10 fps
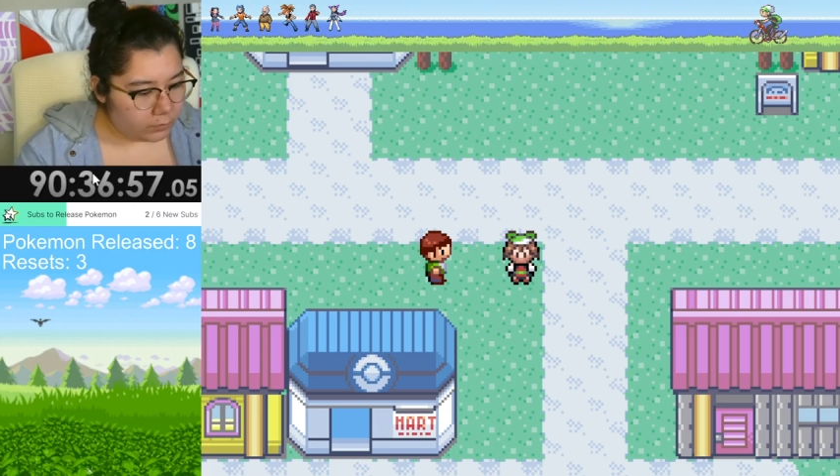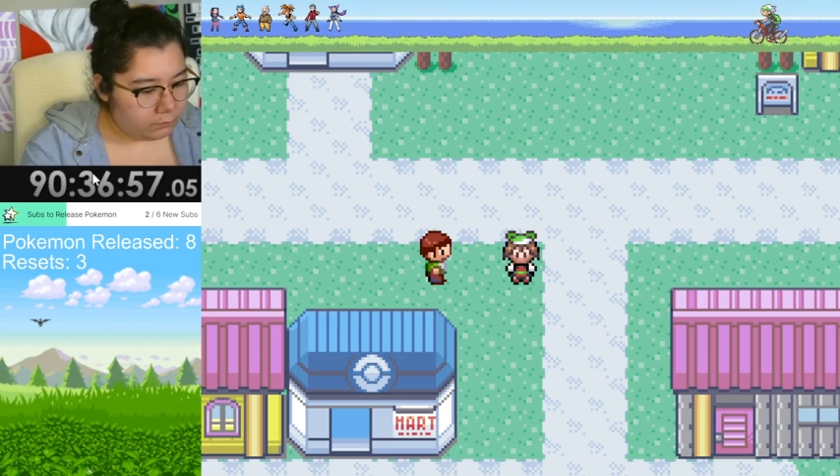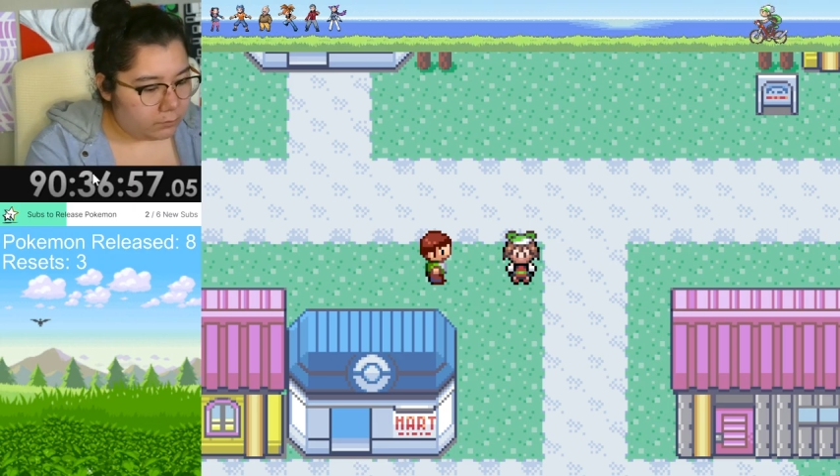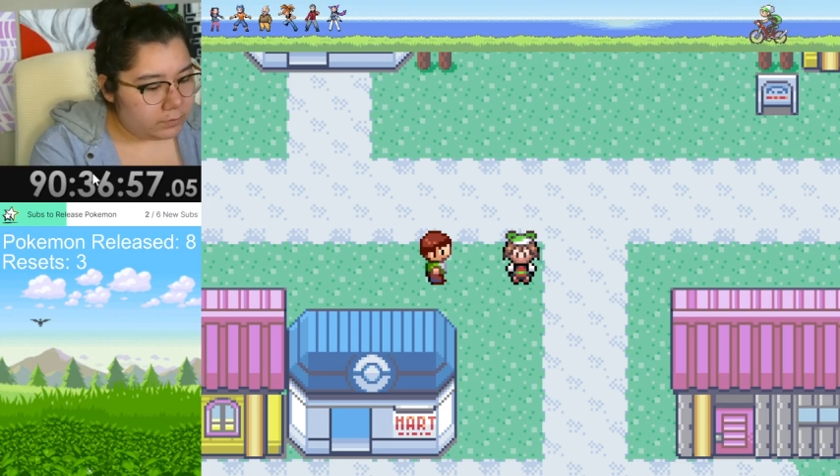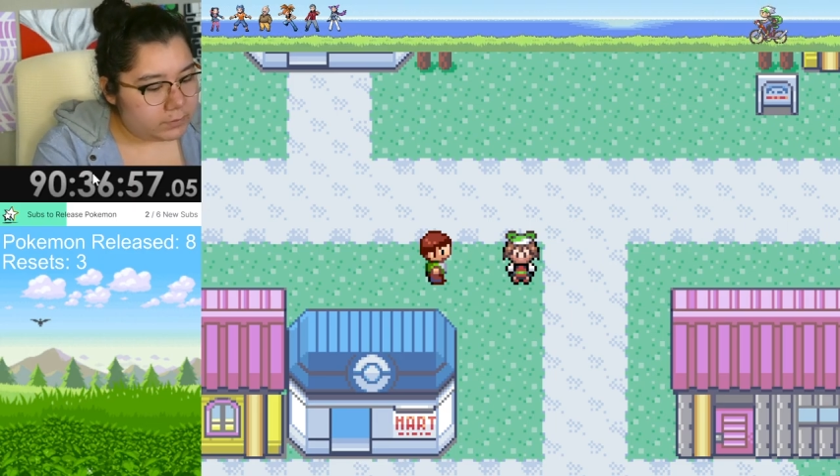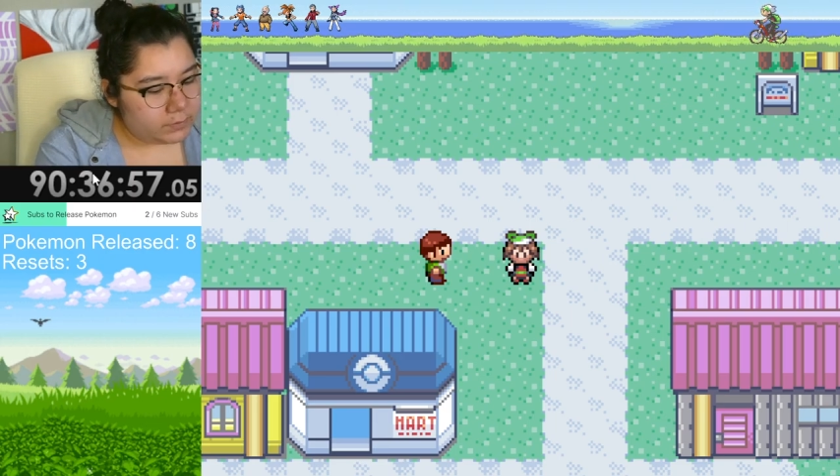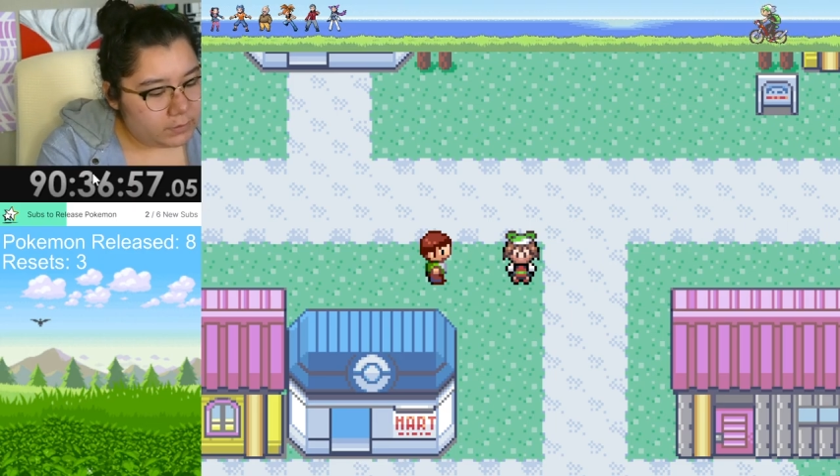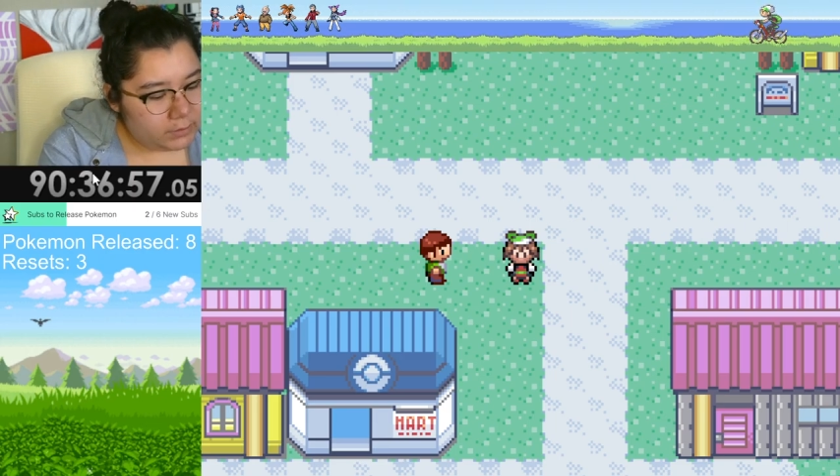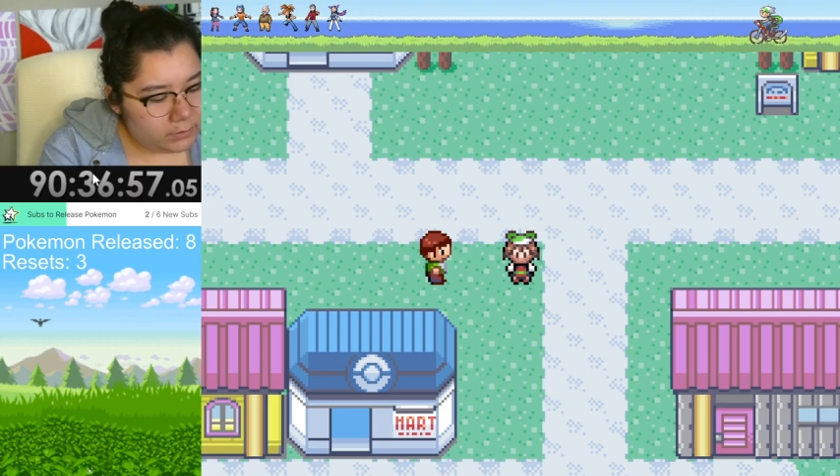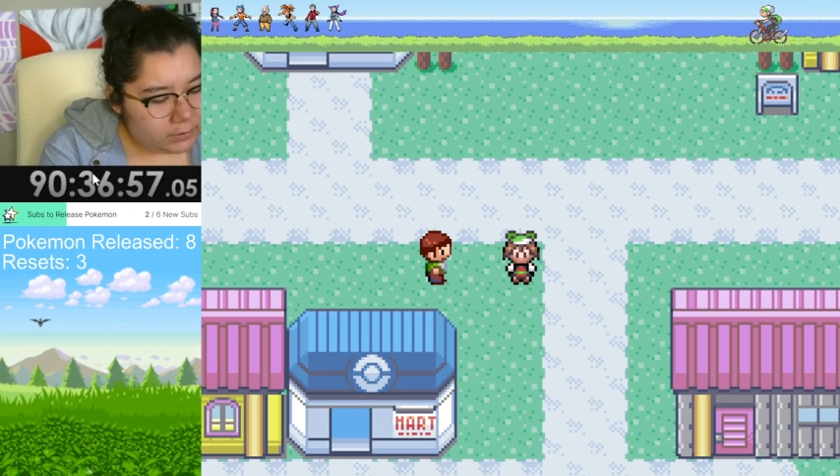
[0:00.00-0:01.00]
What was I
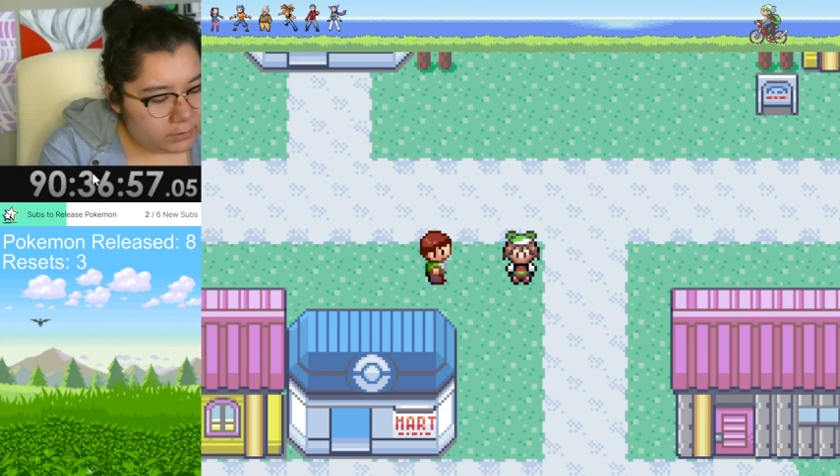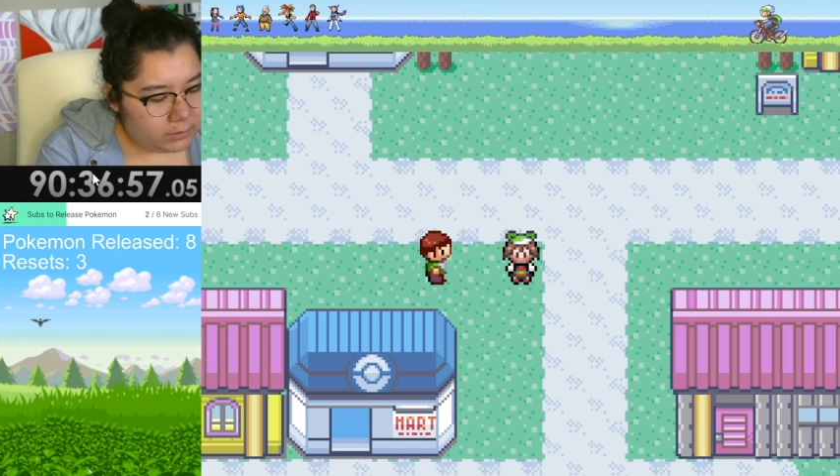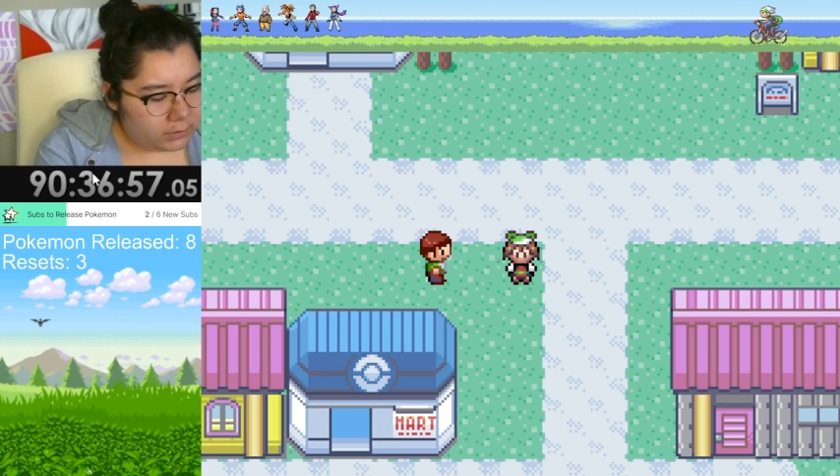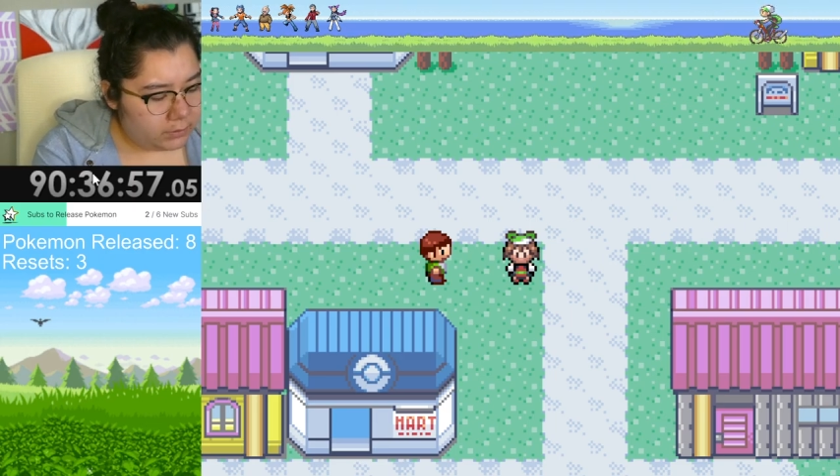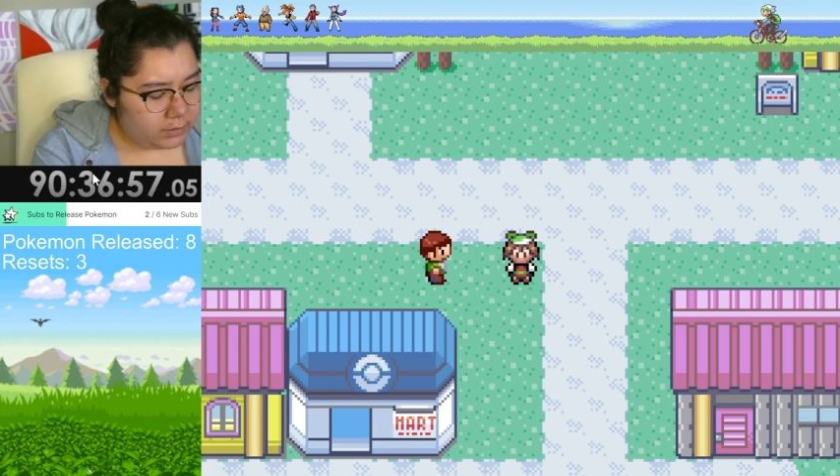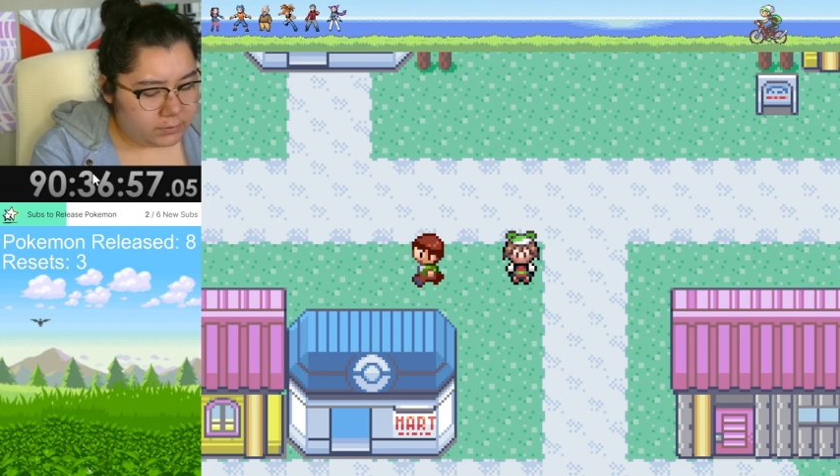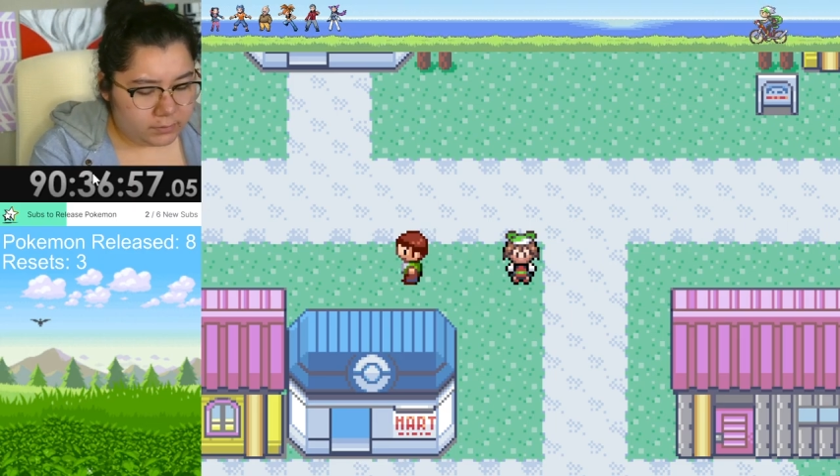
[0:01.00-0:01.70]
saying? Oh yeah,